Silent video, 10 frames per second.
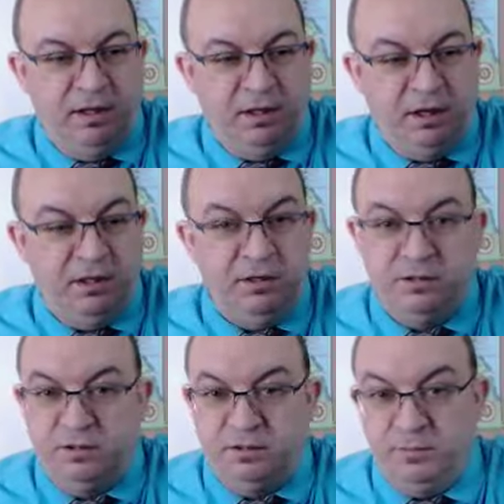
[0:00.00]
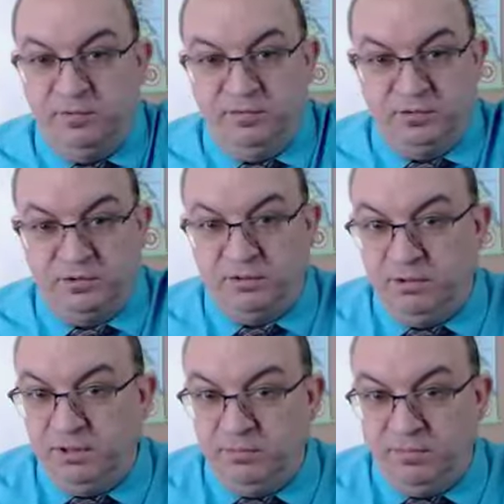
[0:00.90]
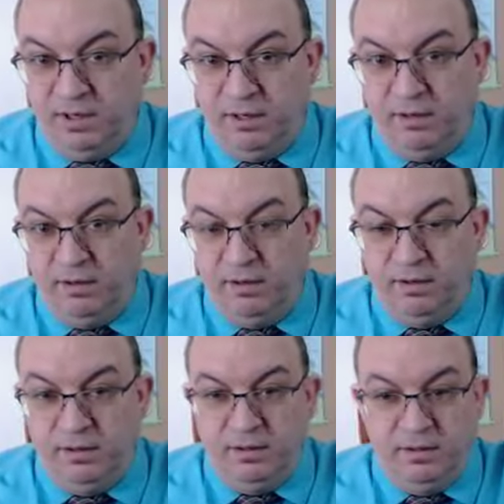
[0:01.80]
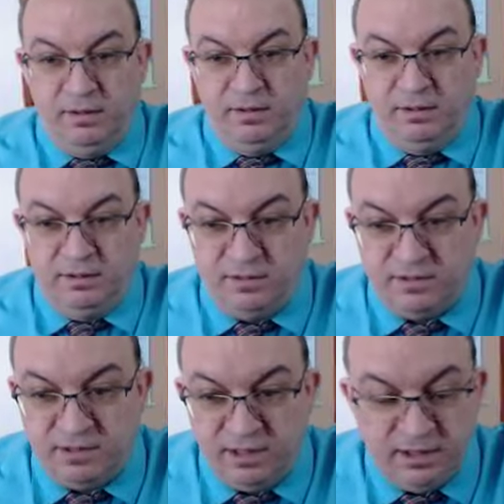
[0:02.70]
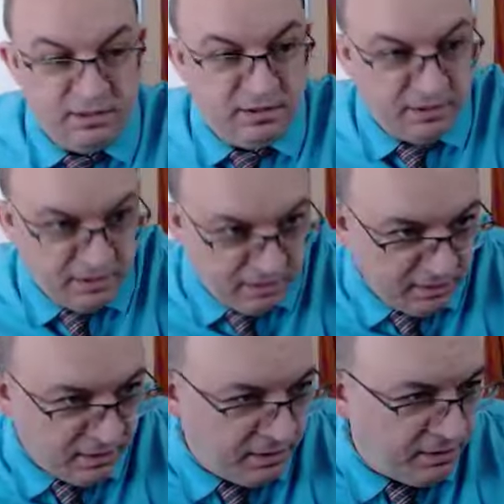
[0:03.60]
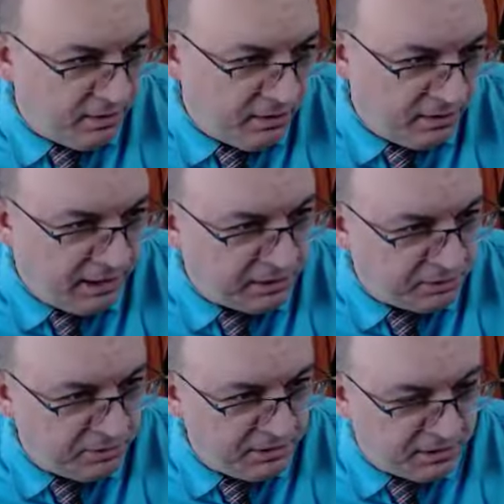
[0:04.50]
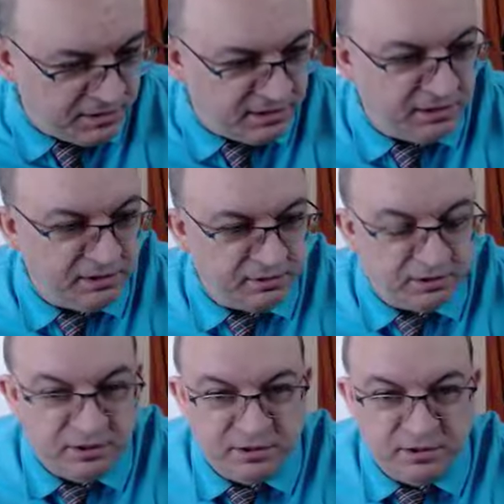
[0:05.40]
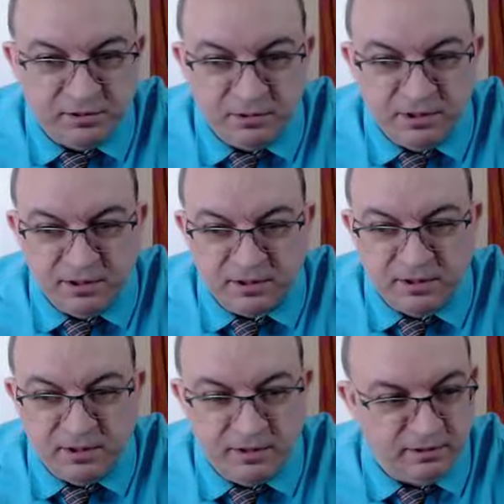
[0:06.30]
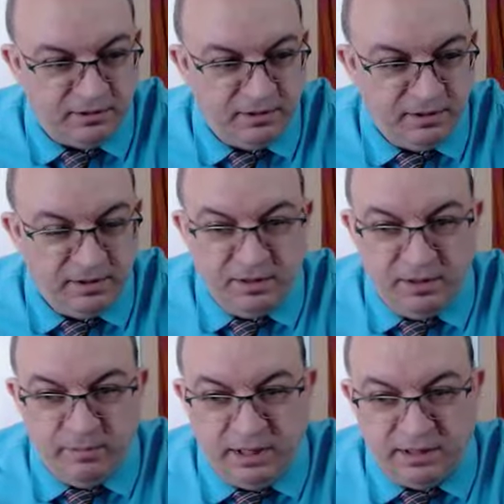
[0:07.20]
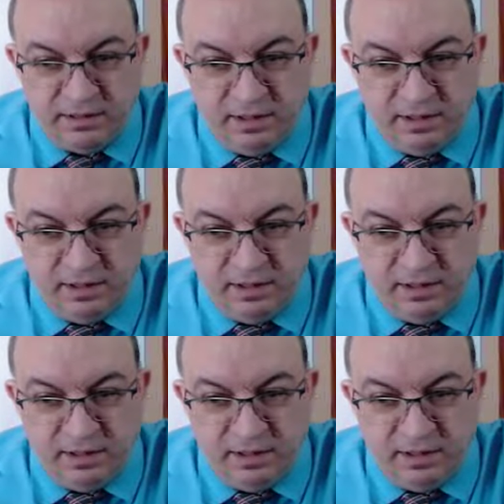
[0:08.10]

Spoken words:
here some of you scream, it is said naturally concentrated color, but